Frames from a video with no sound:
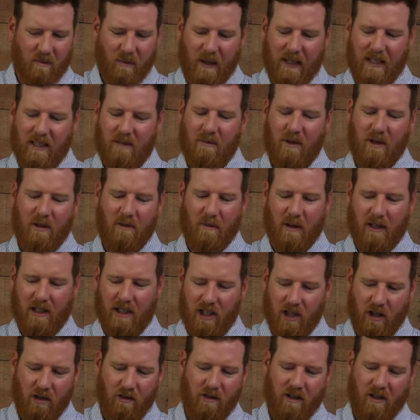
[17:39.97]
Please be with my
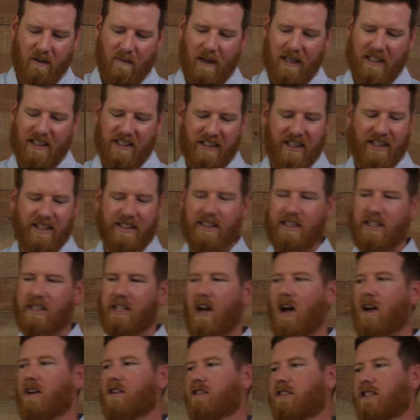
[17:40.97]
children and my sons and
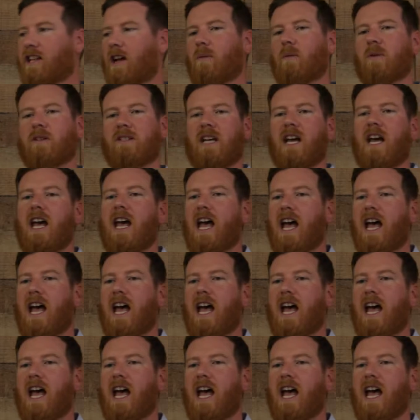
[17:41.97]
daughters. Help us.